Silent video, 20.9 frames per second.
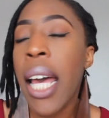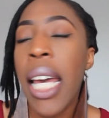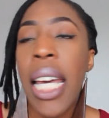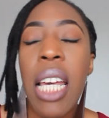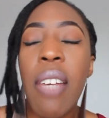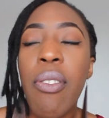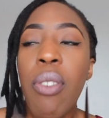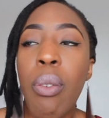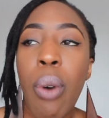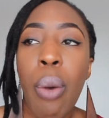
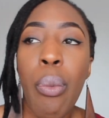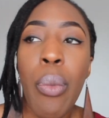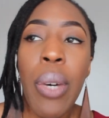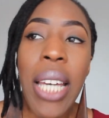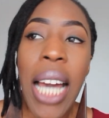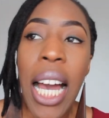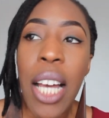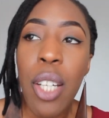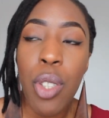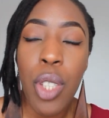Even when
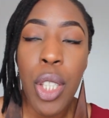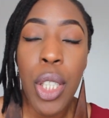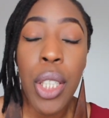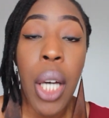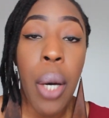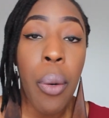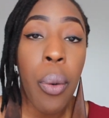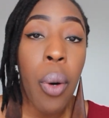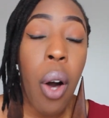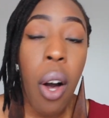we actually
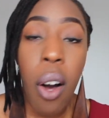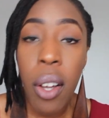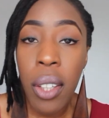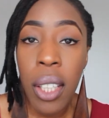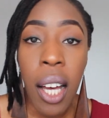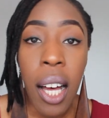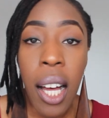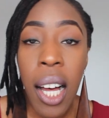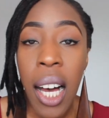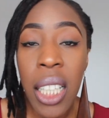go
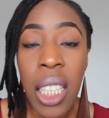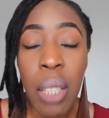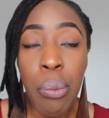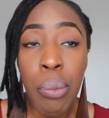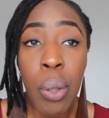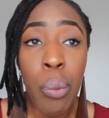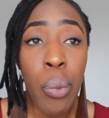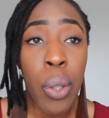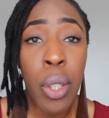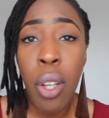on our
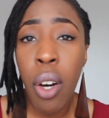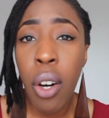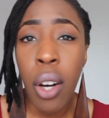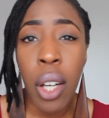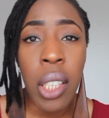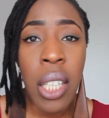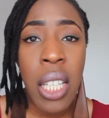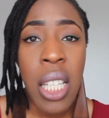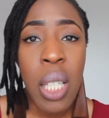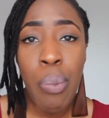honeymoon, we're not
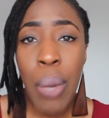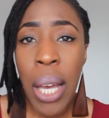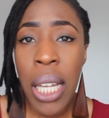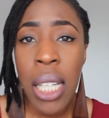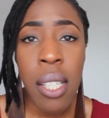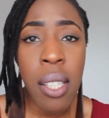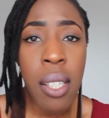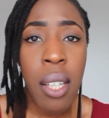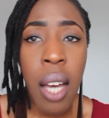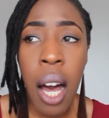going to
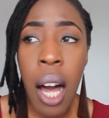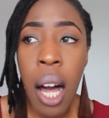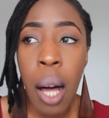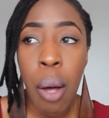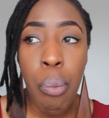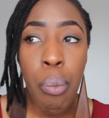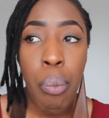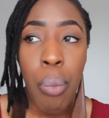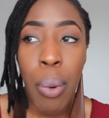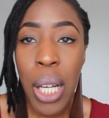spend
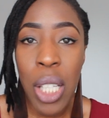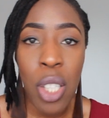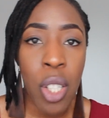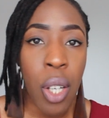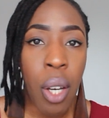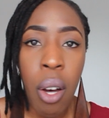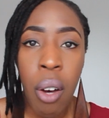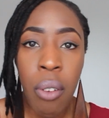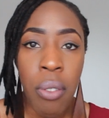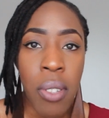our
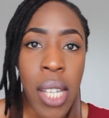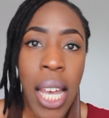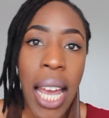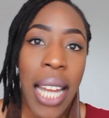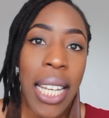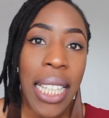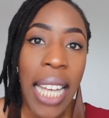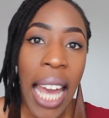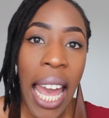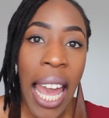budget of
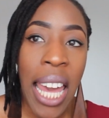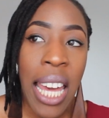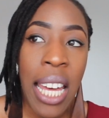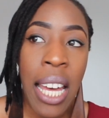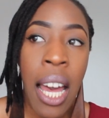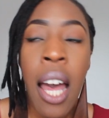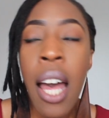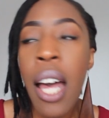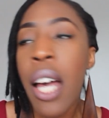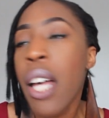
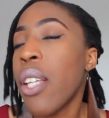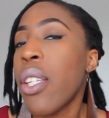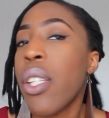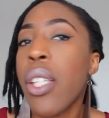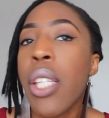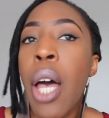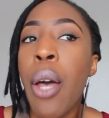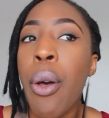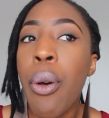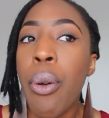10k.
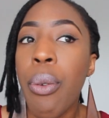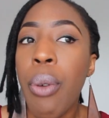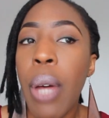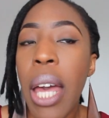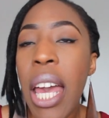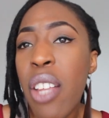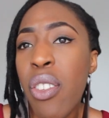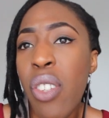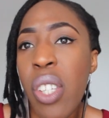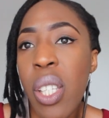So
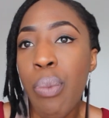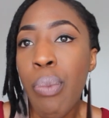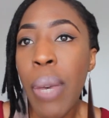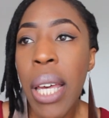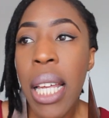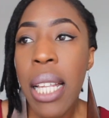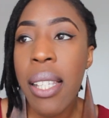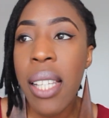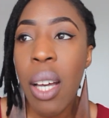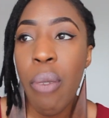it just
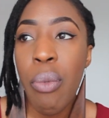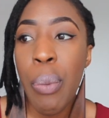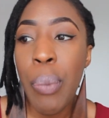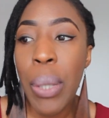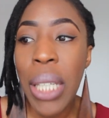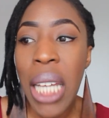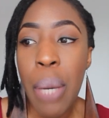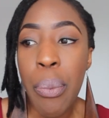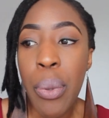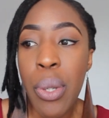means that we've
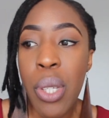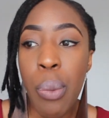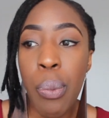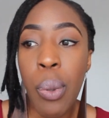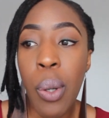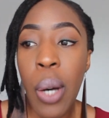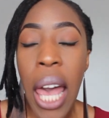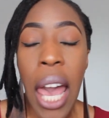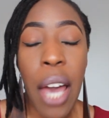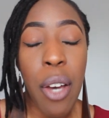been able to
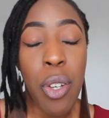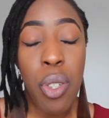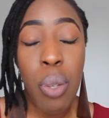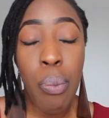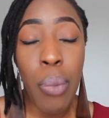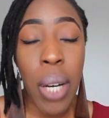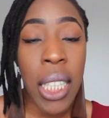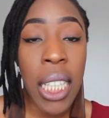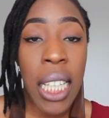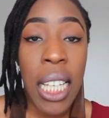put
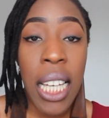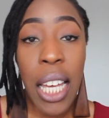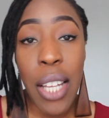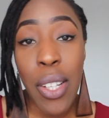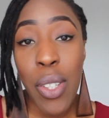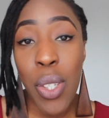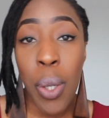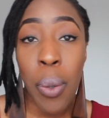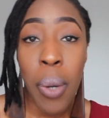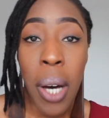extra money
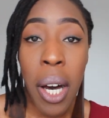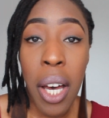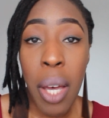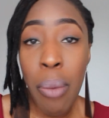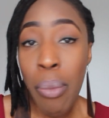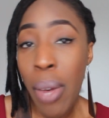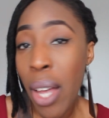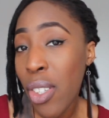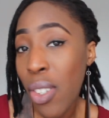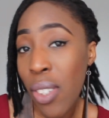into our
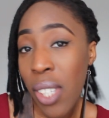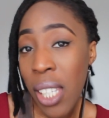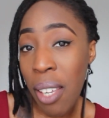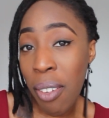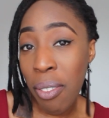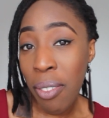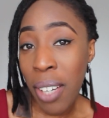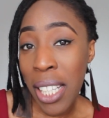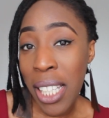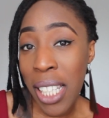
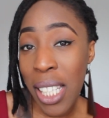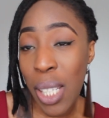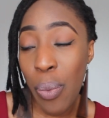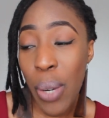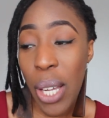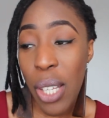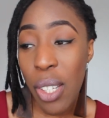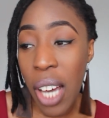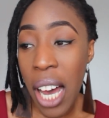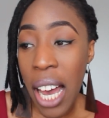emergency fund,
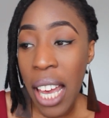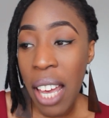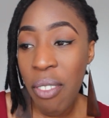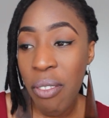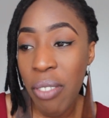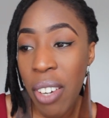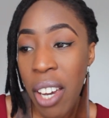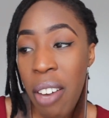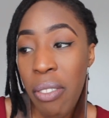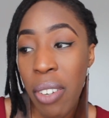which I
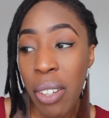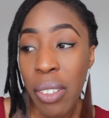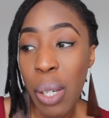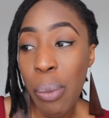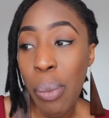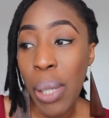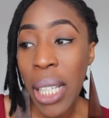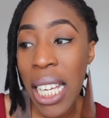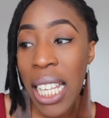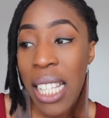am
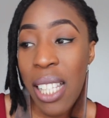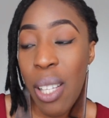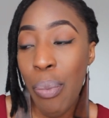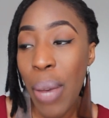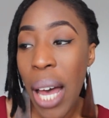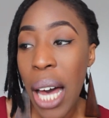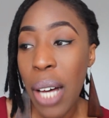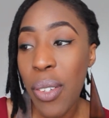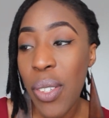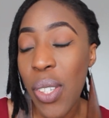very pleased
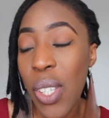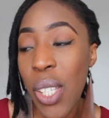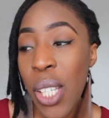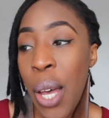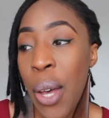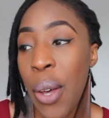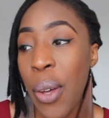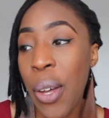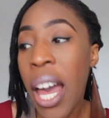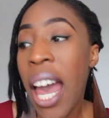about.
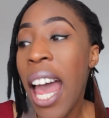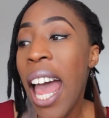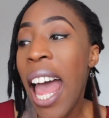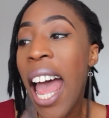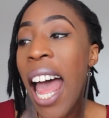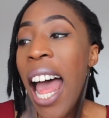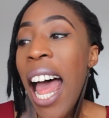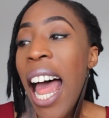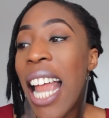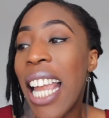So
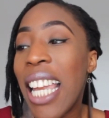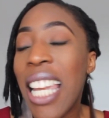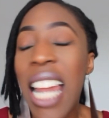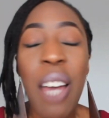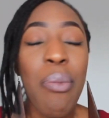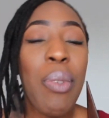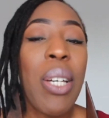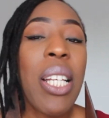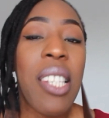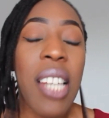
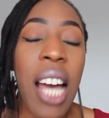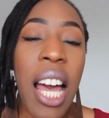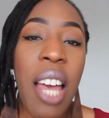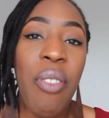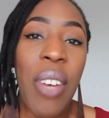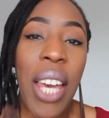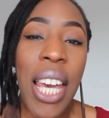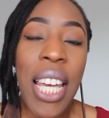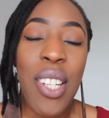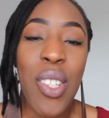let me
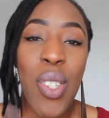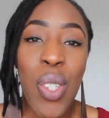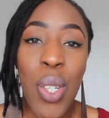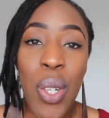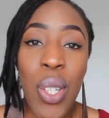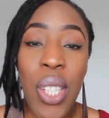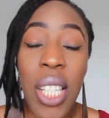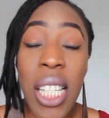dive into